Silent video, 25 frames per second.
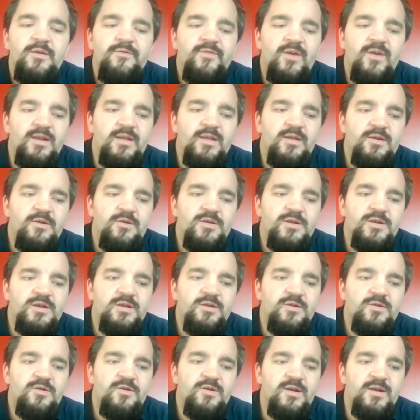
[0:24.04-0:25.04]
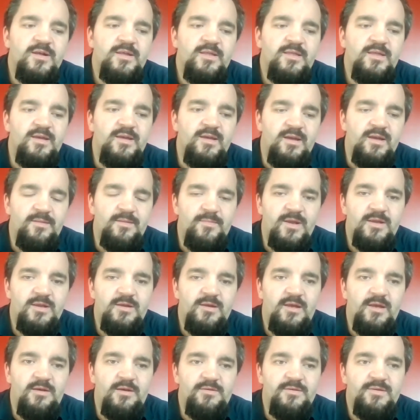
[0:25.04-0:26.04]
you've got a huge increase in
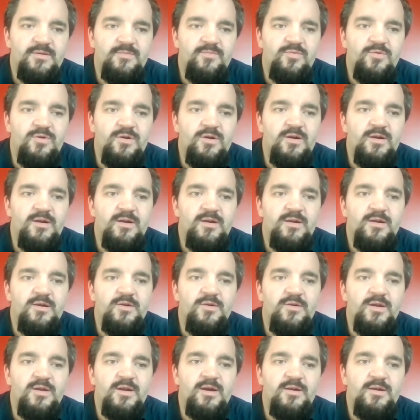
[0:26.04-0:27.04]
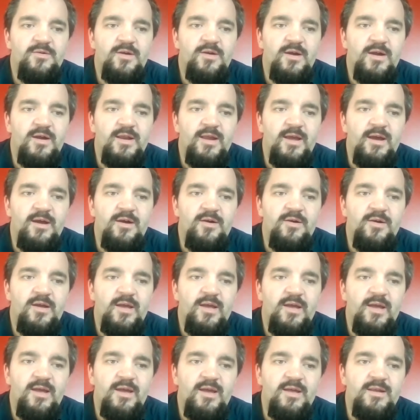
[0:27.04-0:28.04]
mental health support going on right now,
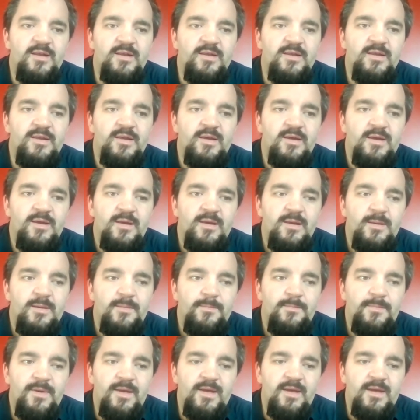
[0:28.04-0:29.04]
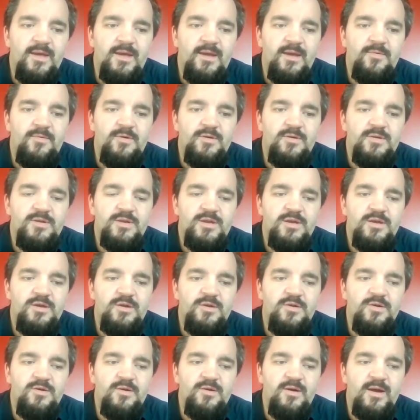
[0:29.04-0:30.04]
and being able
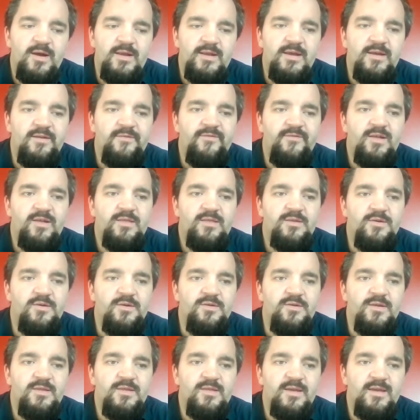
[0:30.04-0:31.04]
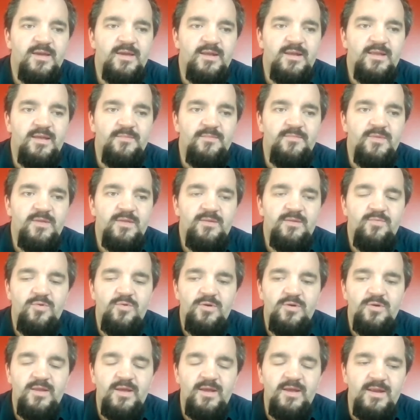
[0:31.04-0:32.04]
to identify students and get them the
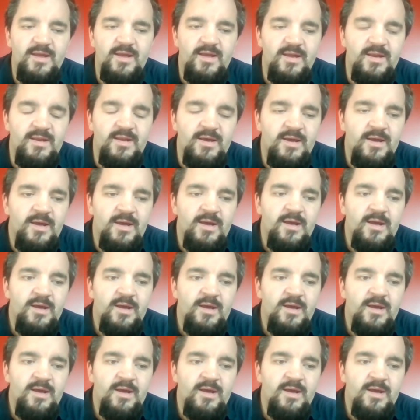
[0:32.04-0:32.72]
support they need.